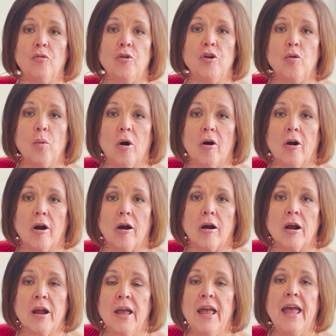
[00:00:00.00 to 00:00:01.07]
you
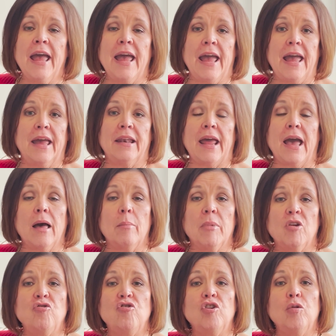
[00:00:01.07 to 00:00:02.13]
are, and how
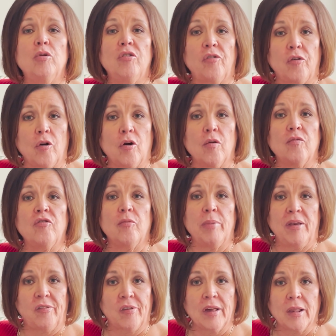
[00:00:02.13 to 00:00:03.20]
much you deserve to be
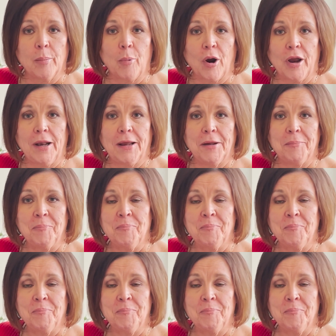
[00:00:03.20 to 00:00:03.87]
celebrated.